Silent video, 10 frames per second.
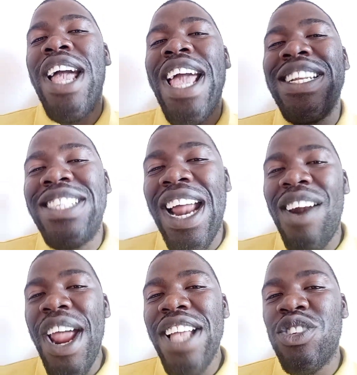
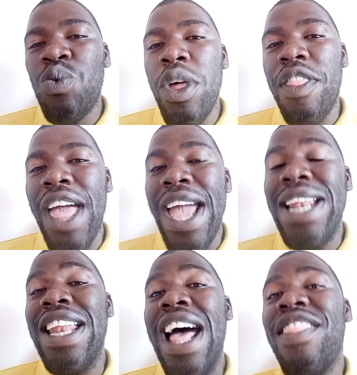interacts with
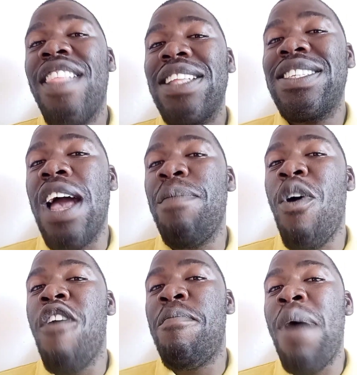another type
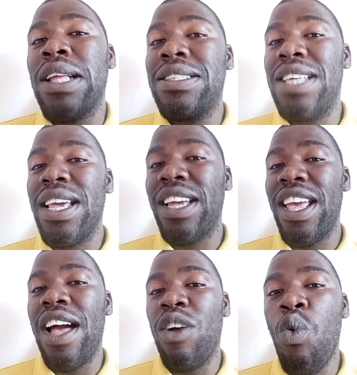of
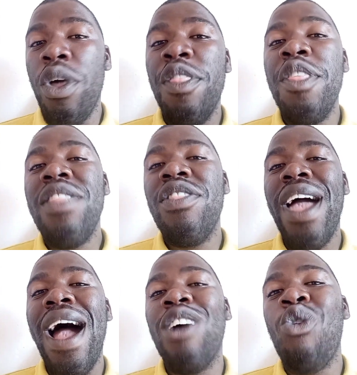bacteria within
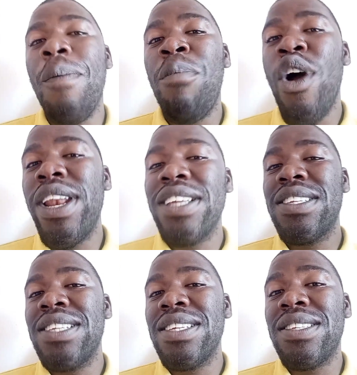the aquaponic
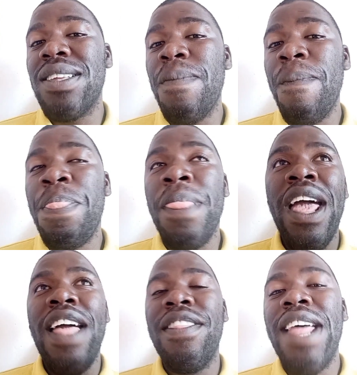system
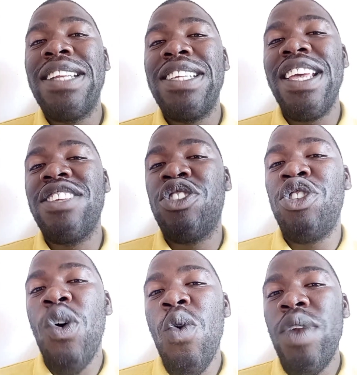that is
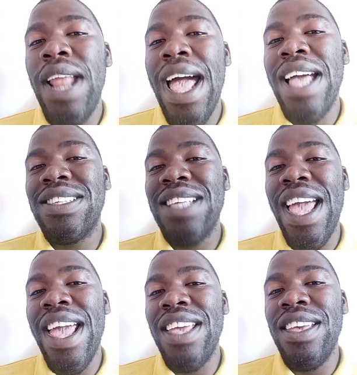known as
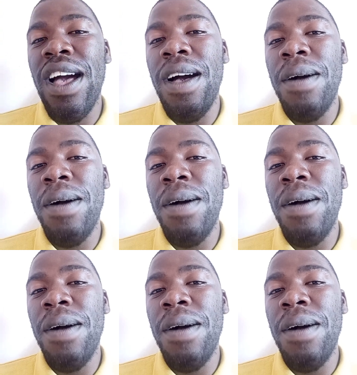a